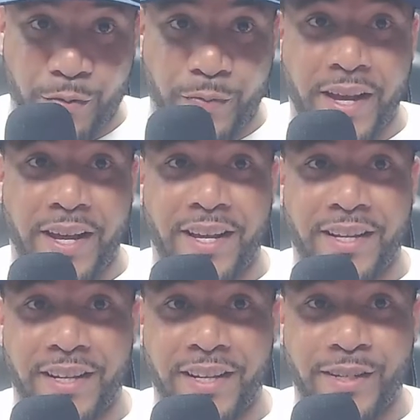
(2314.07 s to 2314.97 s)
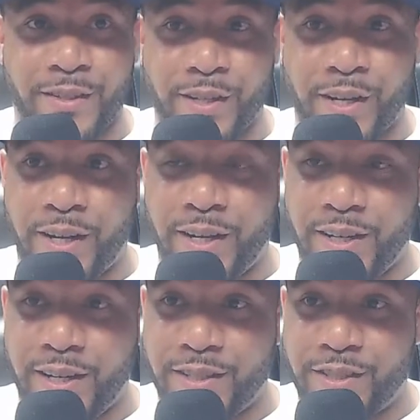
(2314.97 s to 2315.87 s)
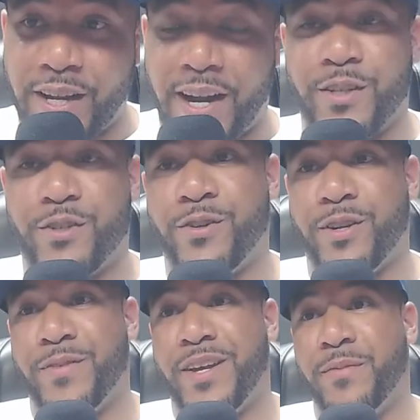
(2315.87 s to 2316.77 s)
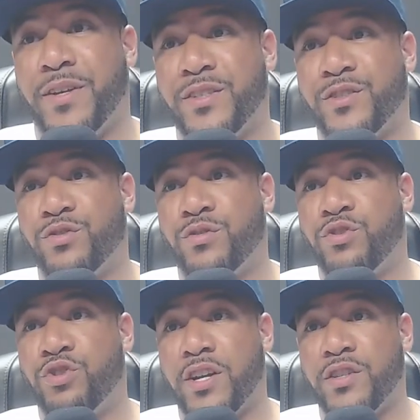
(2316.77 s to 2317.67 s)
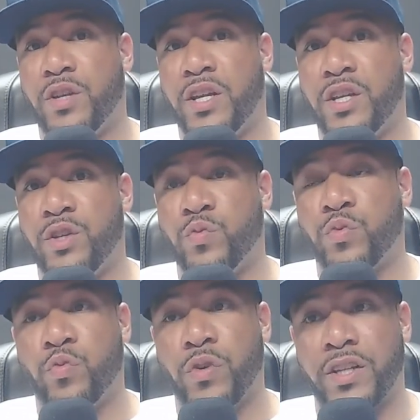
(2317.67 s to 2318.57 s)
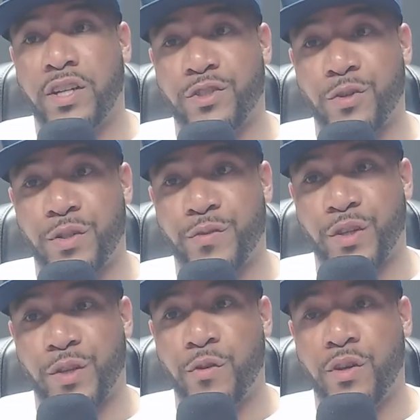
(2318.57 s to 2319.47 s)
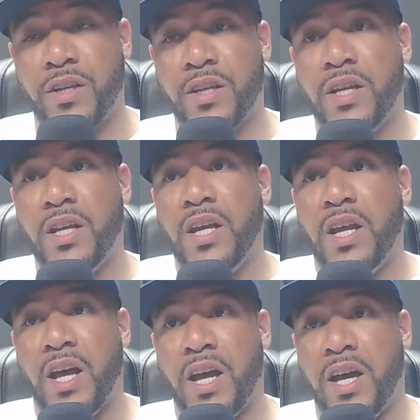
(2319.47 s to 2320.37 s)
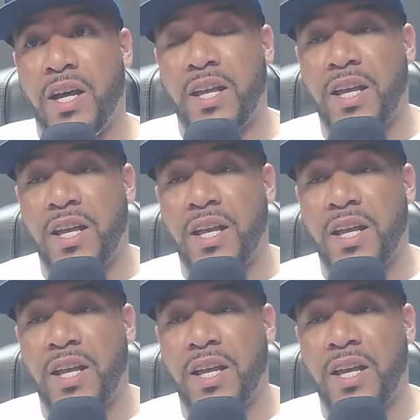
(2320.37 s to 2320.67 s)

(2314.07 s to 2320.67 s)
man, is shout out to Trick, man, because Trick is really does so much for the community. Yeah.